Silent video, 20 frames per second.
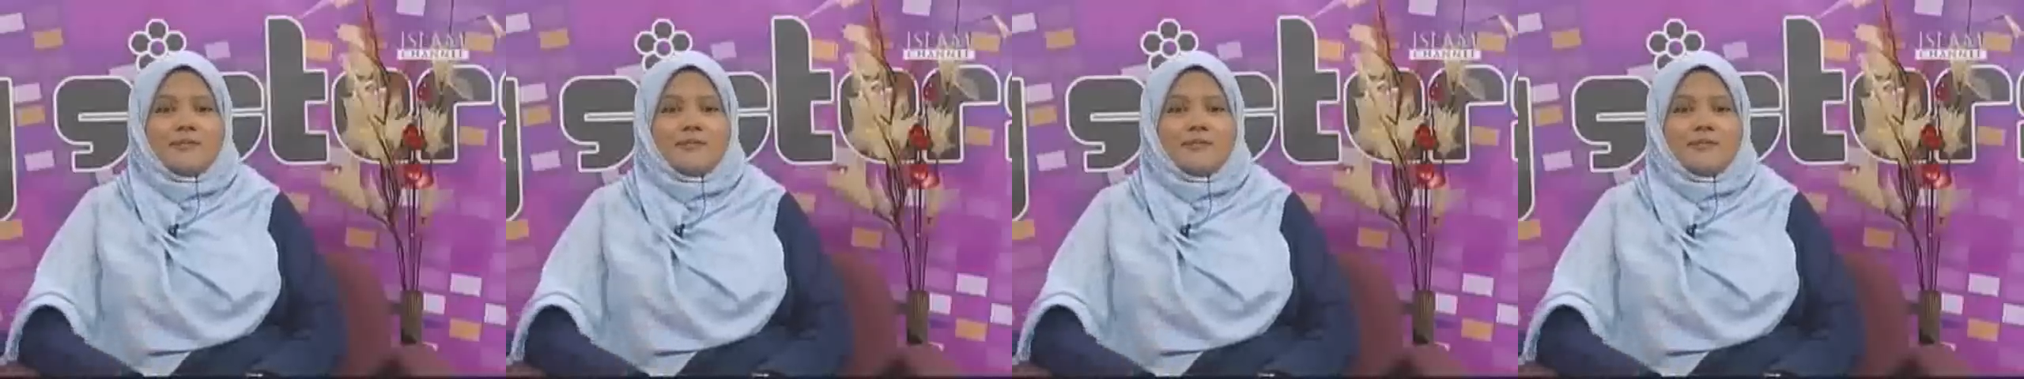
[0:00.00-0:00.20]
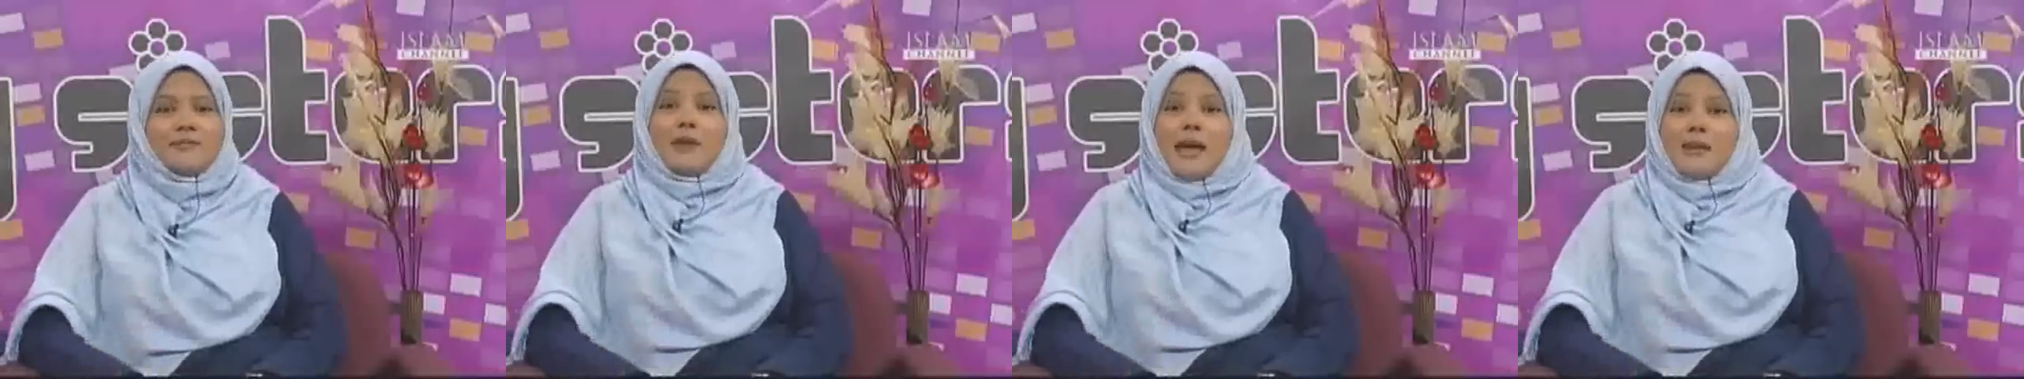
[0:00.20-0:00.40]

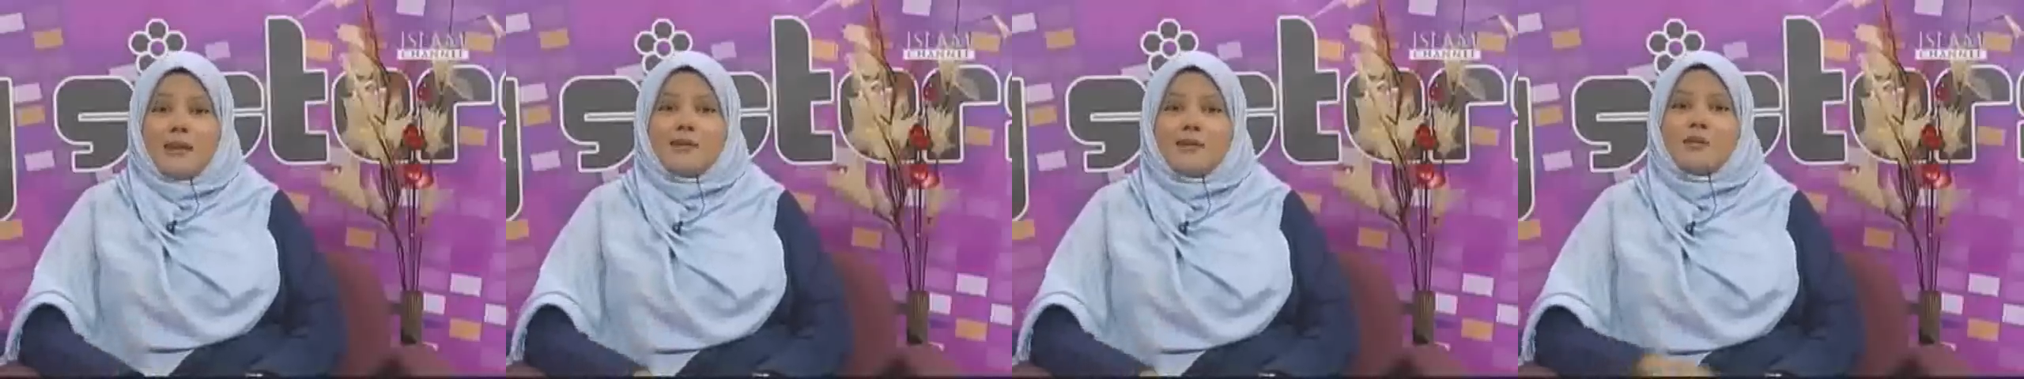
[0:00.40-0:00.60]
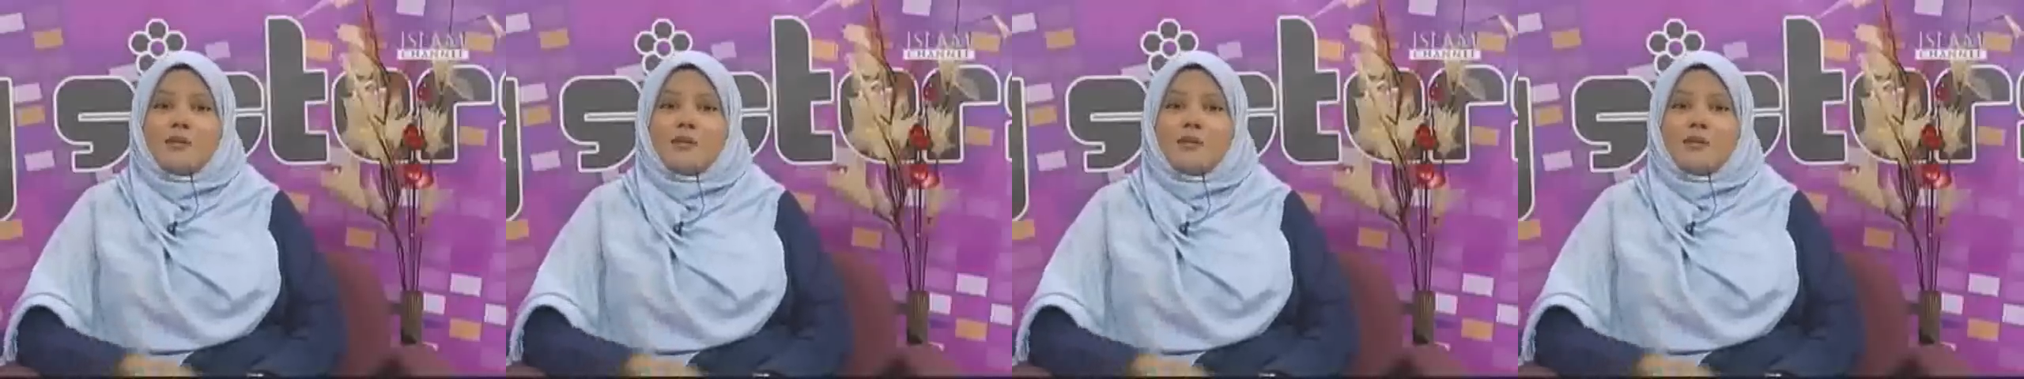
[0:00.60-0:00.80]

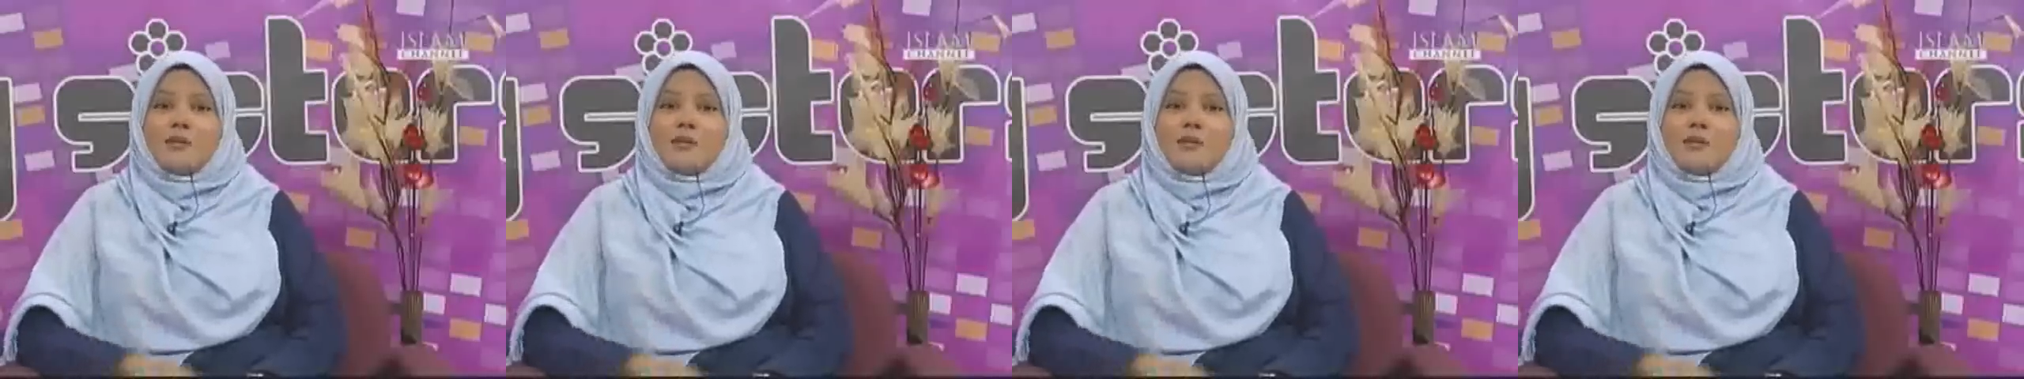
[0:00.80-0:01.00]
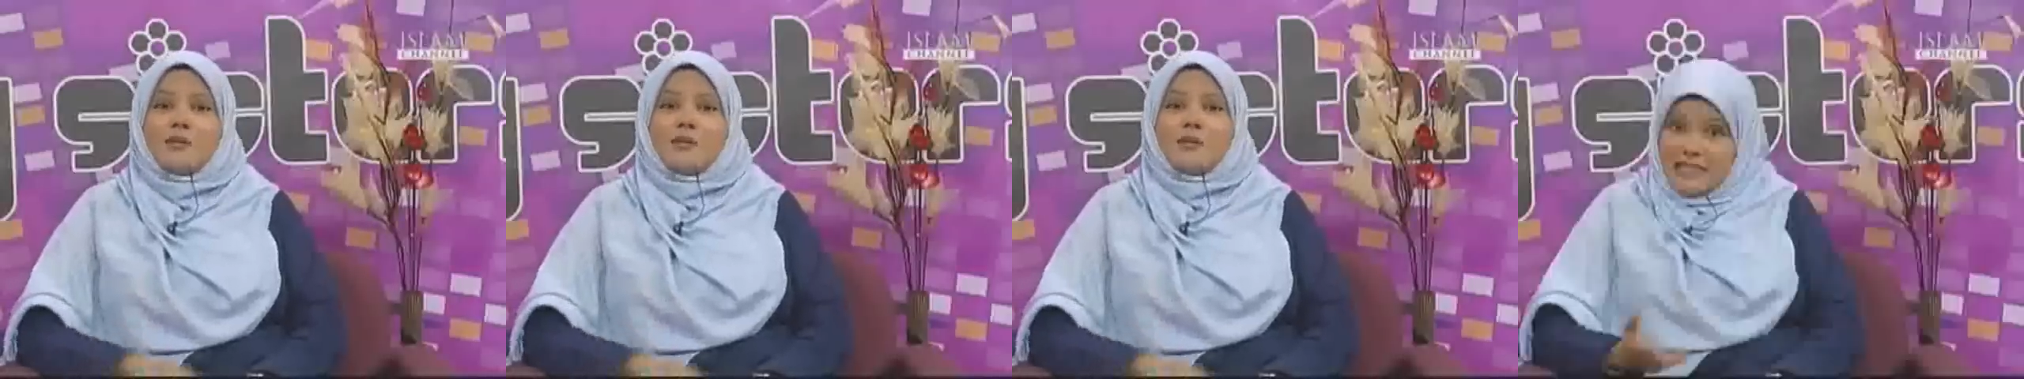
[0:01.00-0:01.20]
Perhaps you are
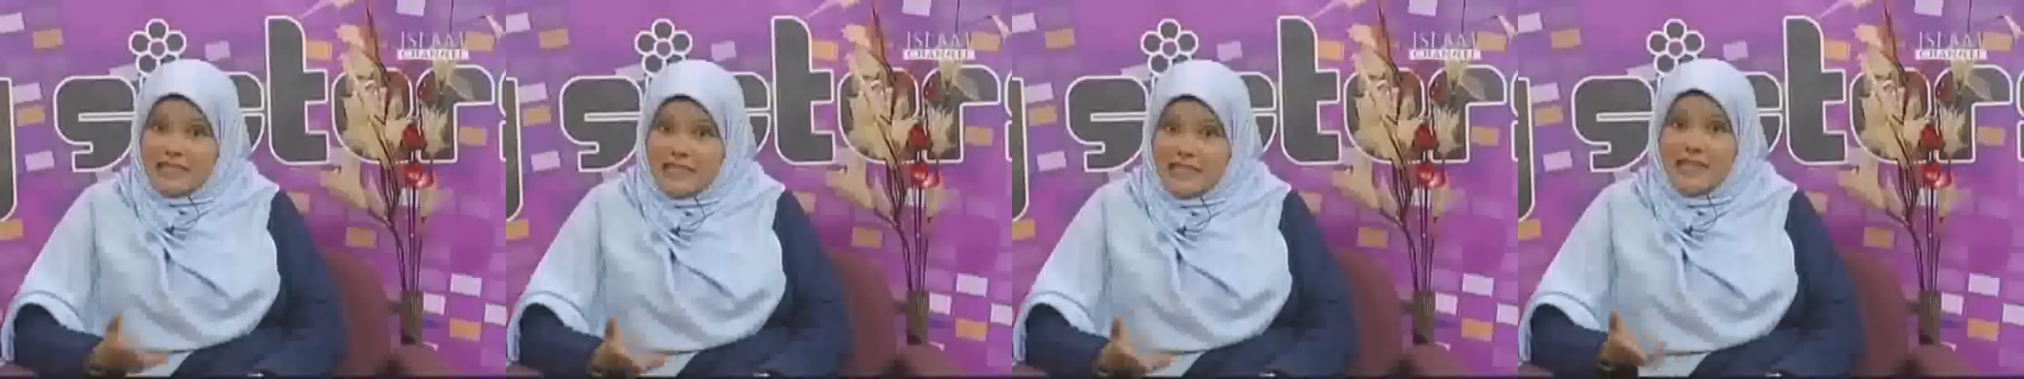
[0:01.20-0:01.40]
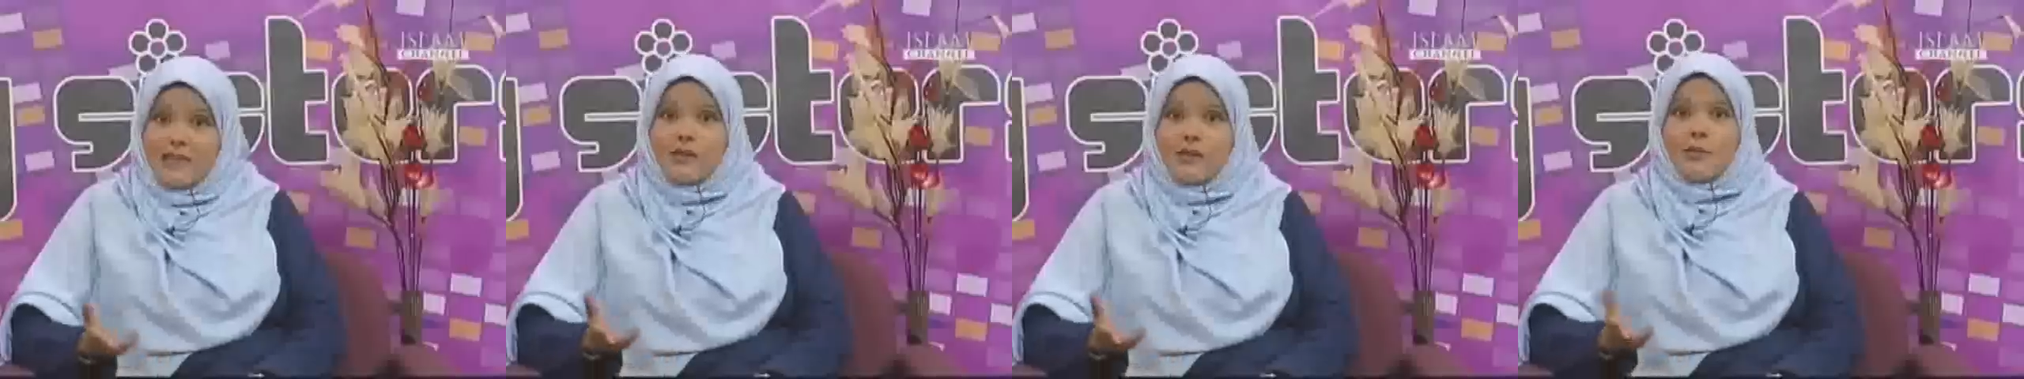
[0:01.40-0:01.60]
really
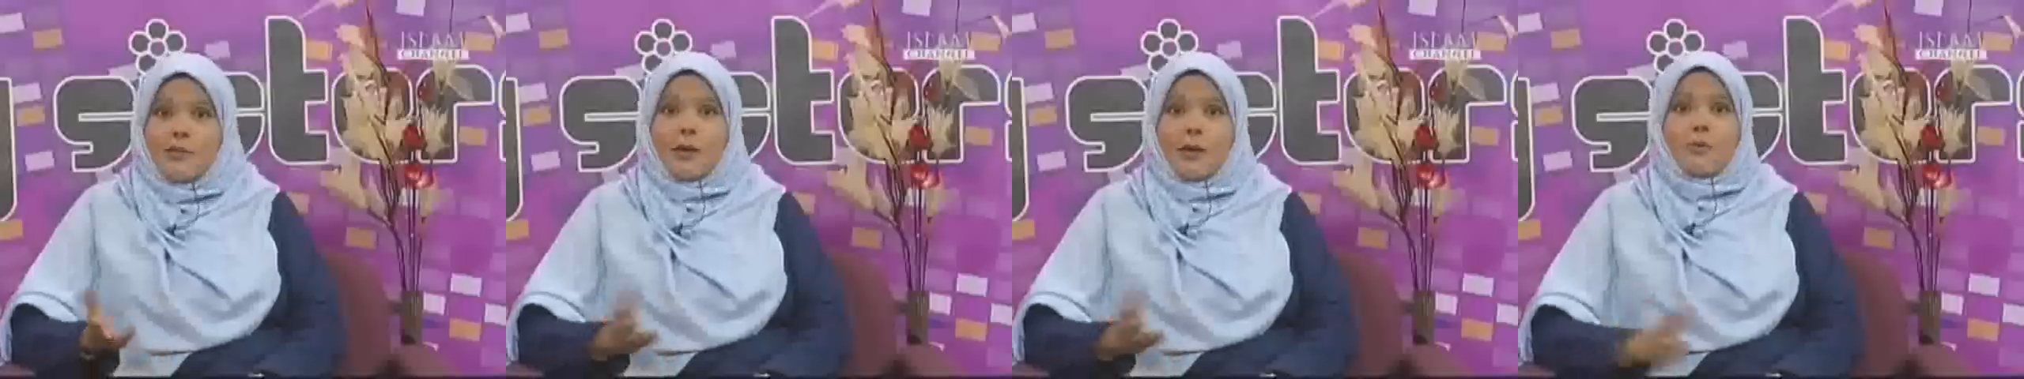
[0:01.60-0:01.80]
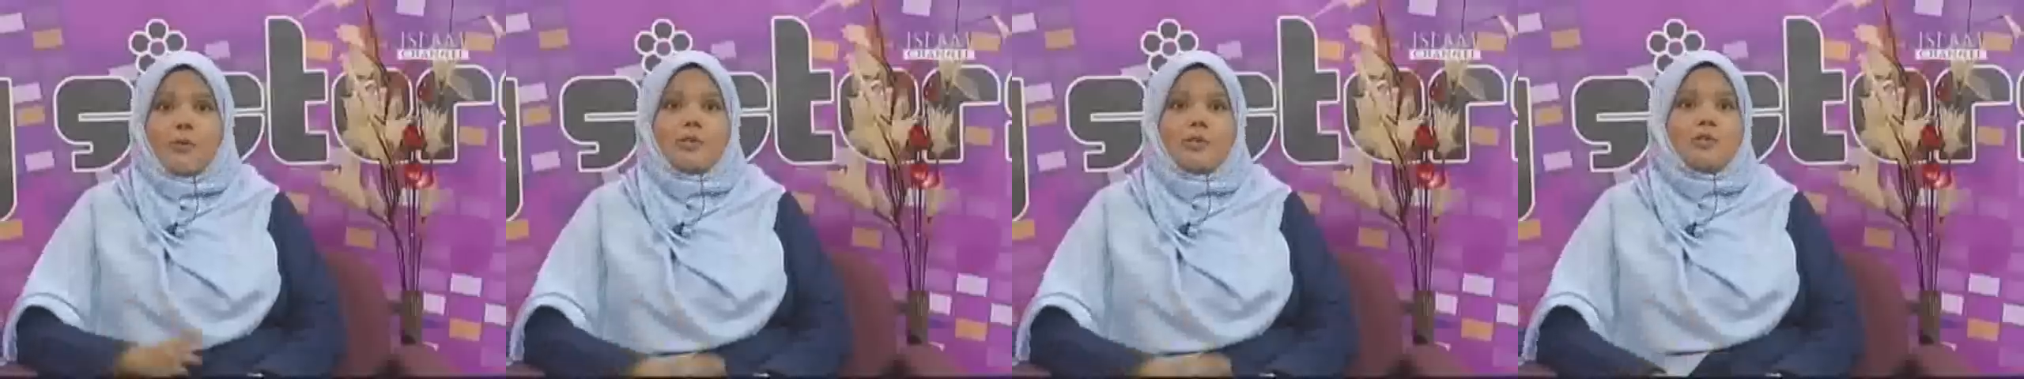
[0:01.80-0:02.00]
clear
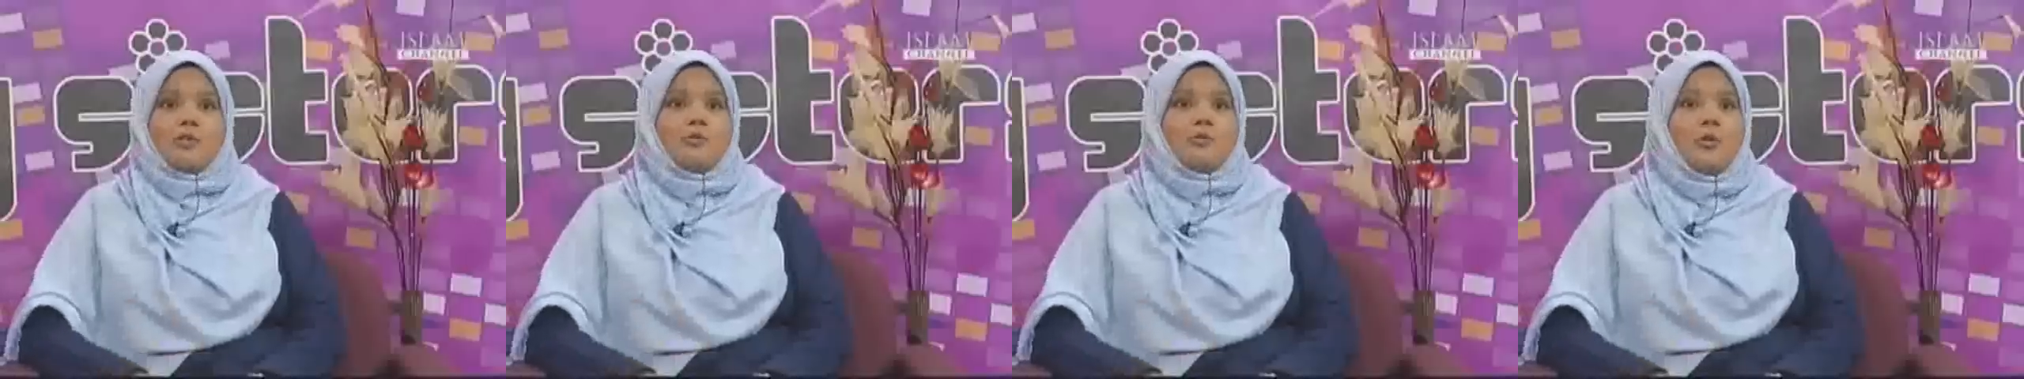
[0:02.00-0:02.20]
about what